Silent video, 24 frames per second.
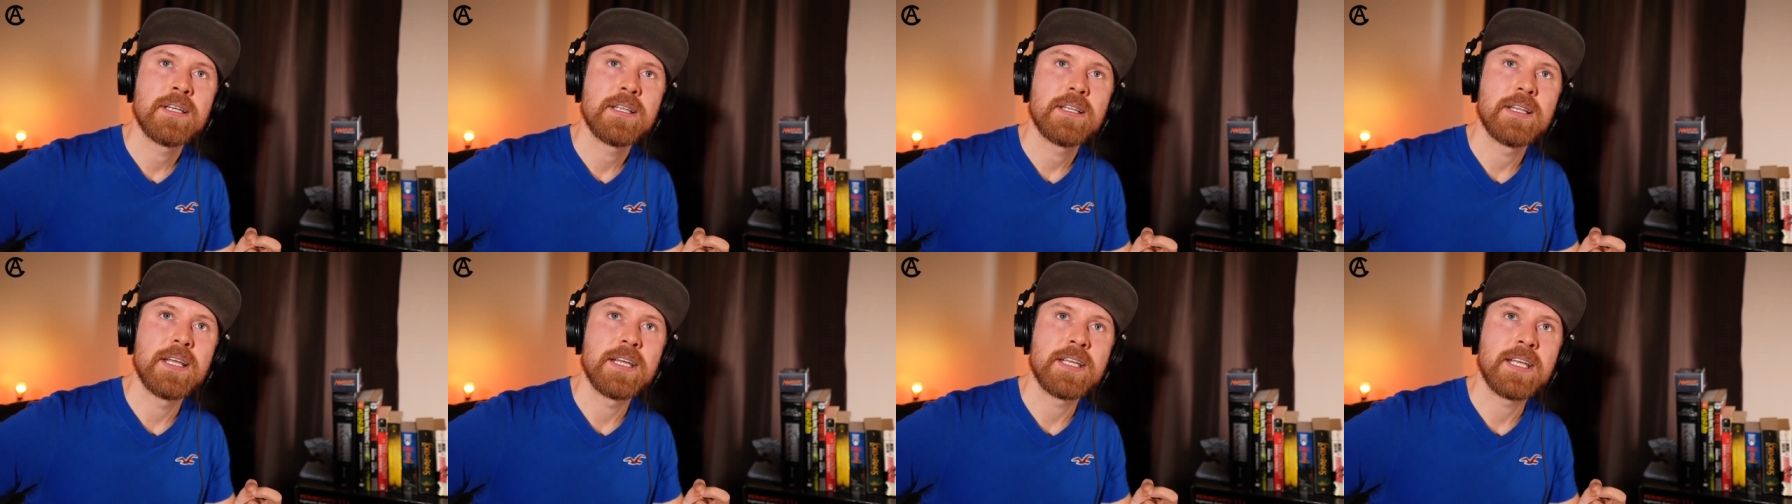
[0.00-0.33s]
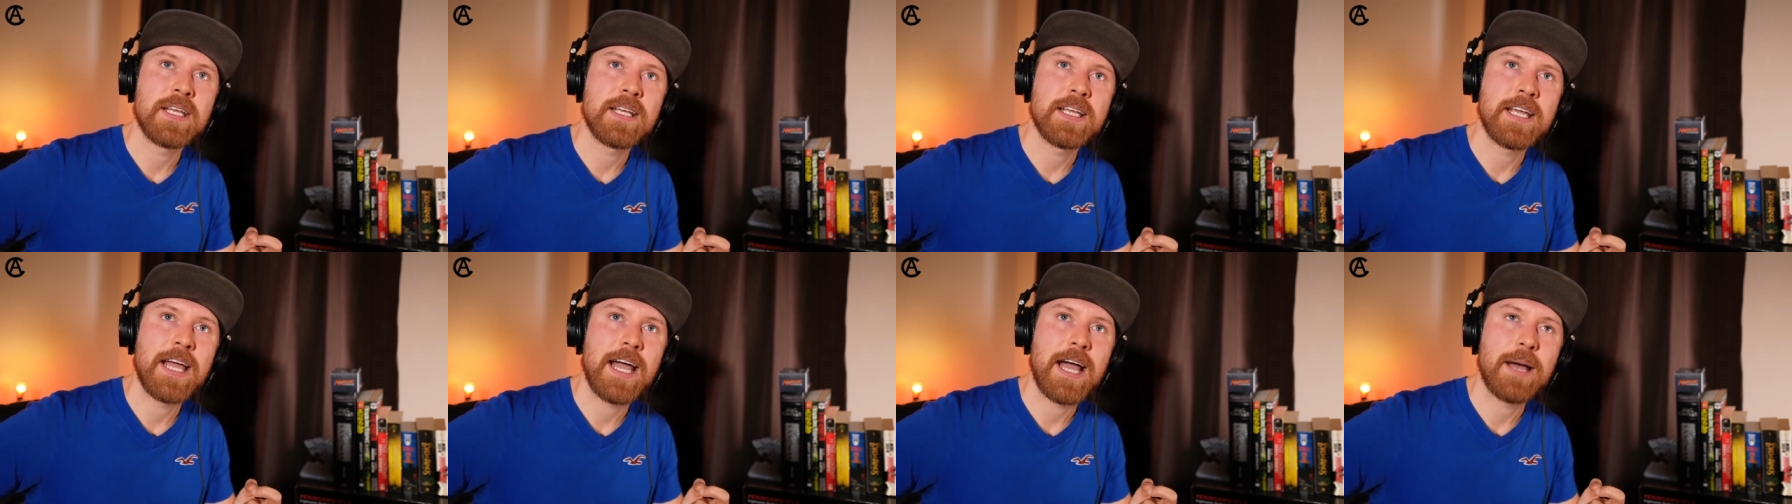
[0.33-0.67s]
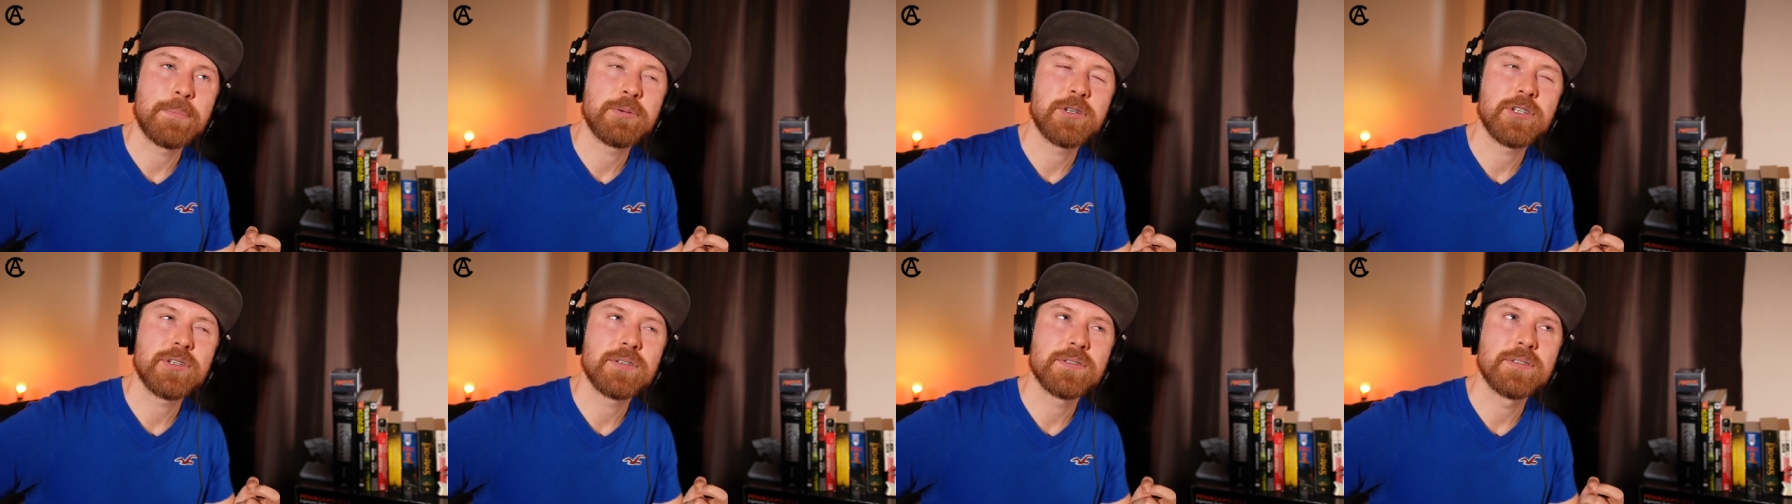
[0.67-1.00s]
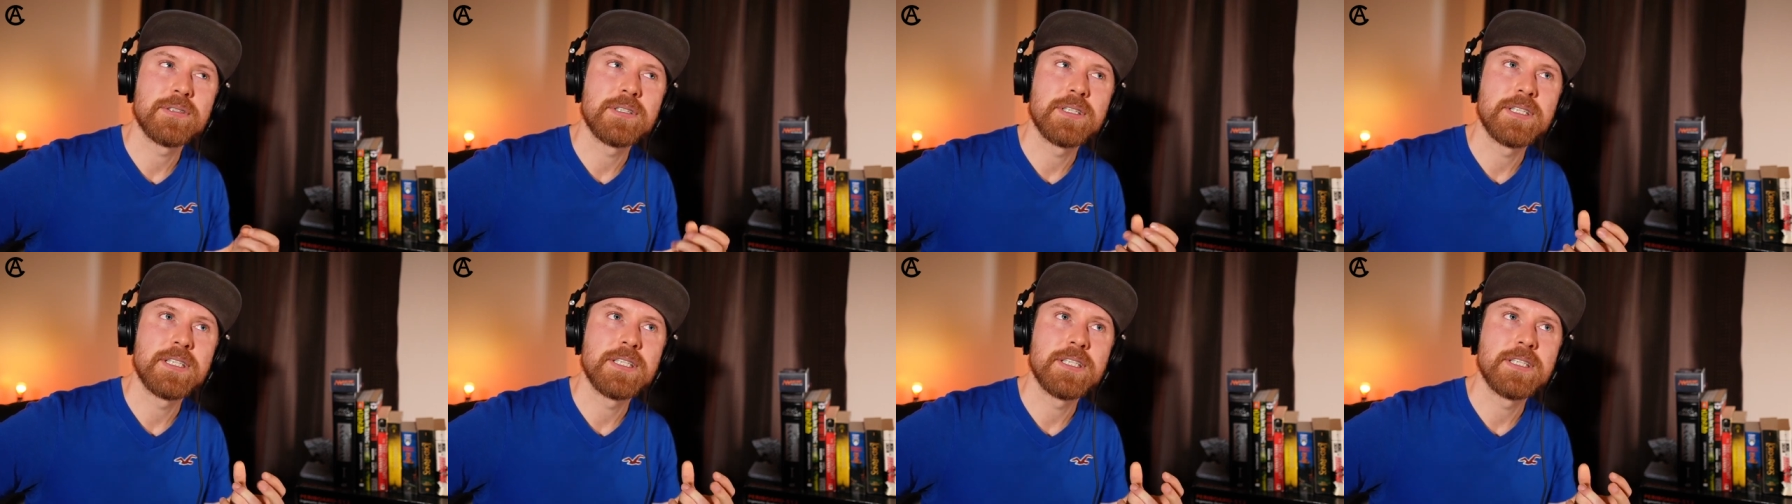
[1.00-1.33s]
They can capture
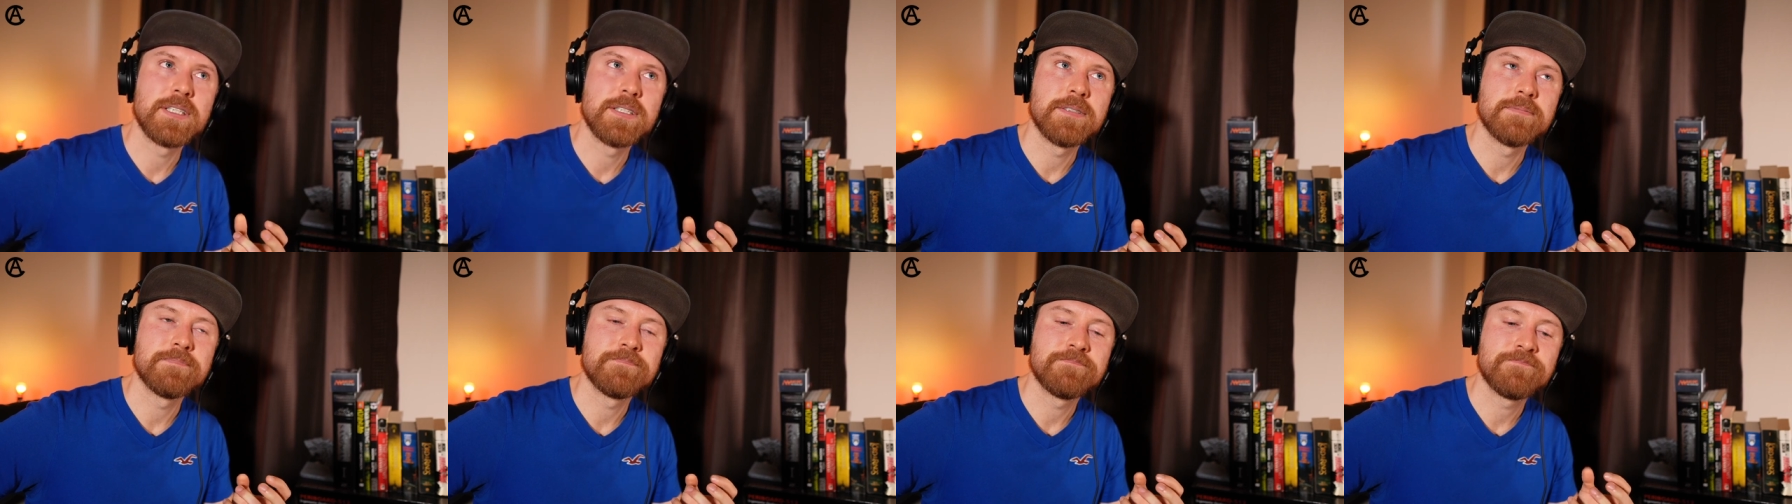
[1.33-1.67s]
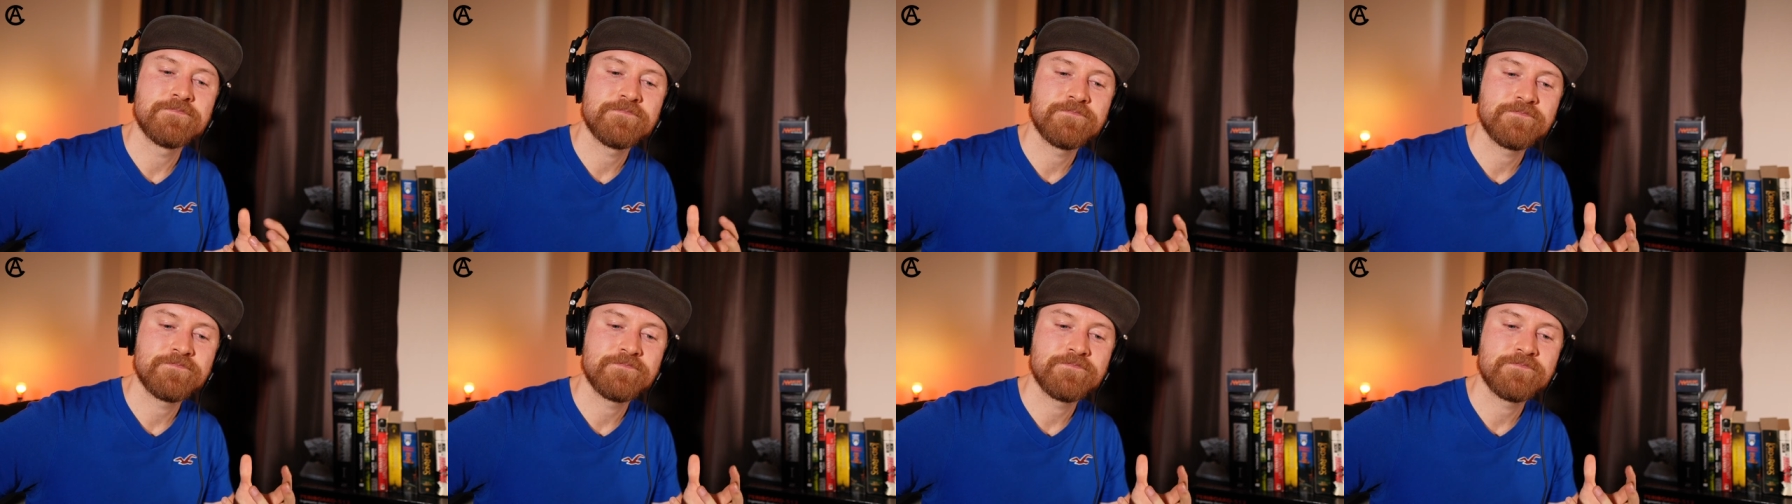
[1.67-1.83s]
the